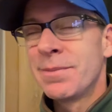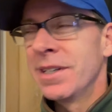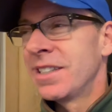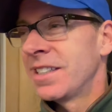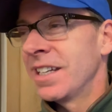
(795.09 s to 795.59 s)

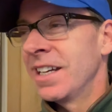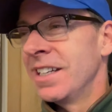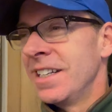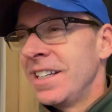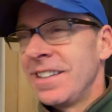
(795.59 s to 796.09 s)
But
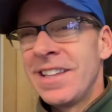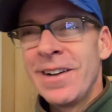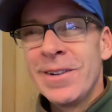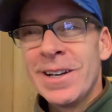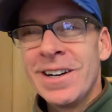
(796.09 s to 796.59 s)
there
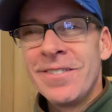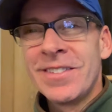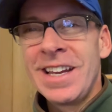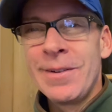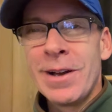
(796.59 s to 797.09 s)
we are.
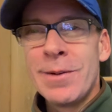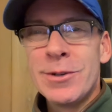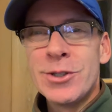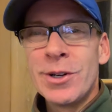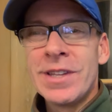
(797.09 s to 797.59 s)
Anyway, I hope you
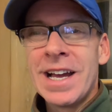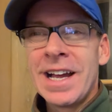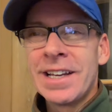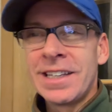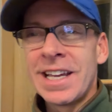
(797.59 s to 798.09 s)
enjoyed that,
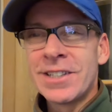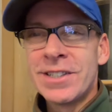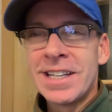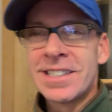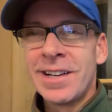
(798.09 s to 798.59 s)
and catch you
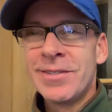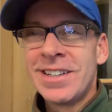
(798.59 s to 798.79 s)
next time.